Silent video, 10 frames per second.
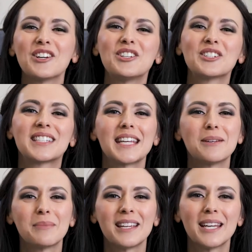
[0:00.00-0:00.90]
your
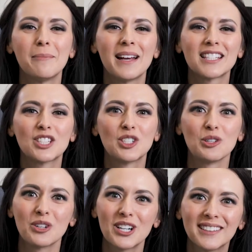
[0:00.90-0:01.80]
TPMS
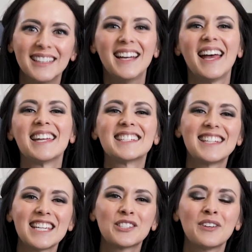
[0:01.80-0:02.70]
tutor, and
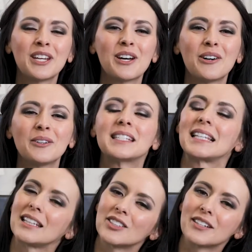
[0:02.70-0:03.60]
today's video is a
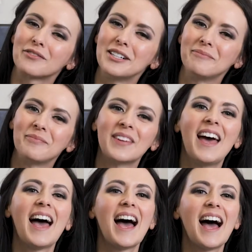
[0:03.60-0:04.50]
little different.
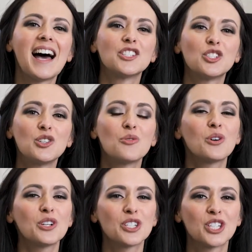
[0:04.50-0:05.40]
As you
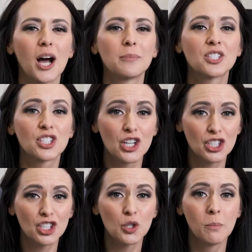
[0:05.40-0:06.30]
or your shop start
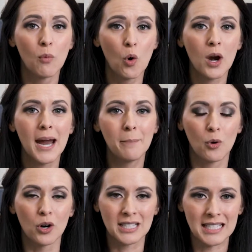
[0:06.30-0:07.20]
to do more and
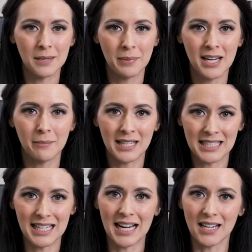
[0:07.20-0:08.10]
more
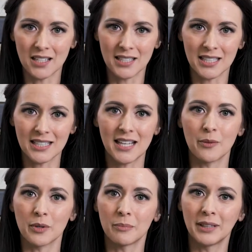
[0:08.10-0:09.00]
TPMS diagnostics
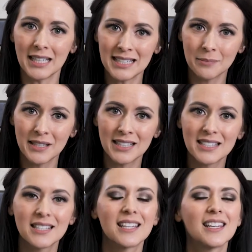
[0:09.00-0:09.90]
and
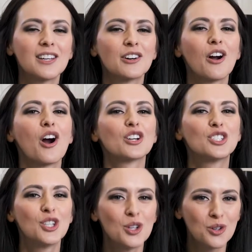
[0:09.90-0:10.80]
replacements, here are
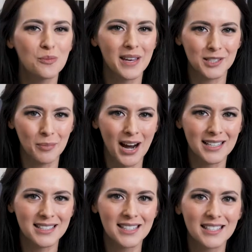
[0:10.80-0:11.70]
two best
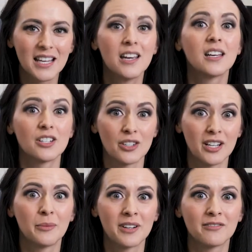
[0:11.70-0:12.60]
practices you're
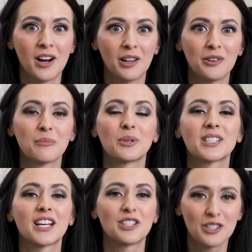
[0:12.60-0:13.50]
gonna wanna follow to
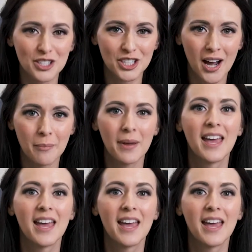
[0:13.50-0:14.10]
protect your shop